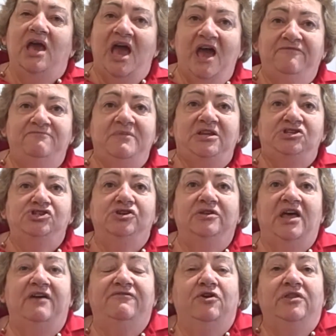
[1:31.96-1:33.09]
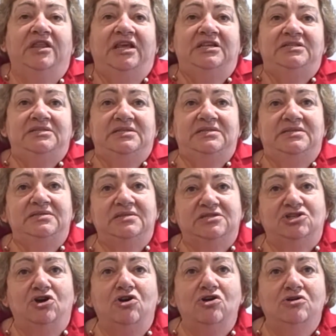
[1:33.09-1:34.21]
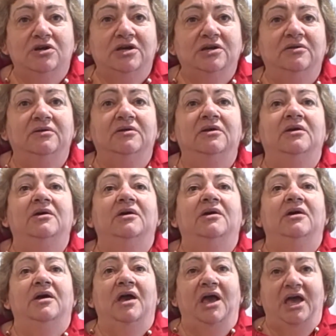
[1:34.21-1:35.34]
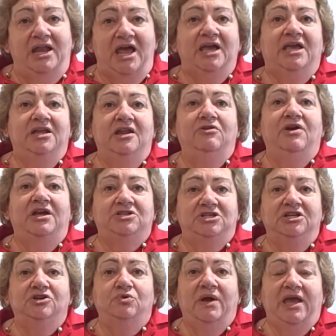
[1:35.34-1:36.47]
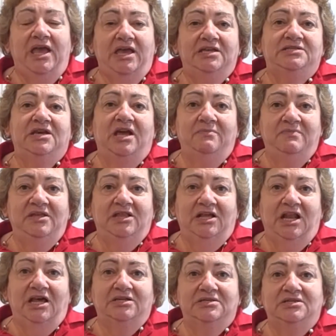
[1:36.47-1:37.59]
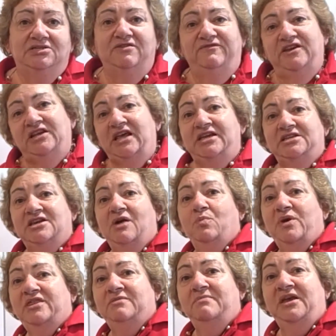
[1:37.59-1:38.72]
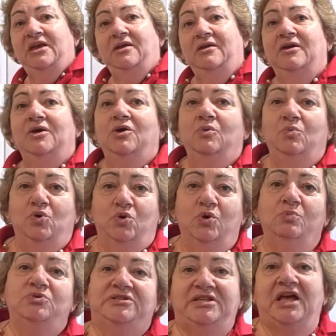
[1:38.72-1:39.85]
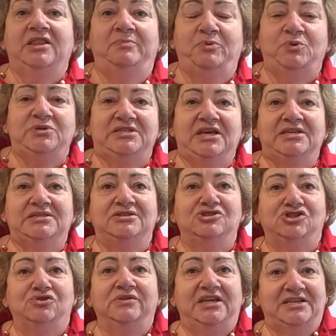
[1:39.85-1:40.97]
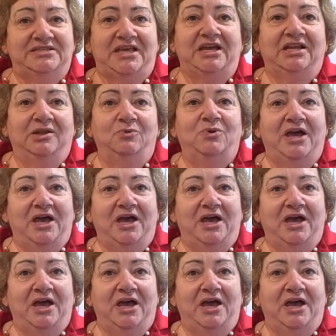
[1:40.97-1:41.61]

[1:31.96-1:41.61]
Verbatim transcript: I've made sure that I've got the lenses in stock and I can now actually go ahead and make the glasses. So if you'd like to come with me, we'll go and we'll start the process and show you exactly what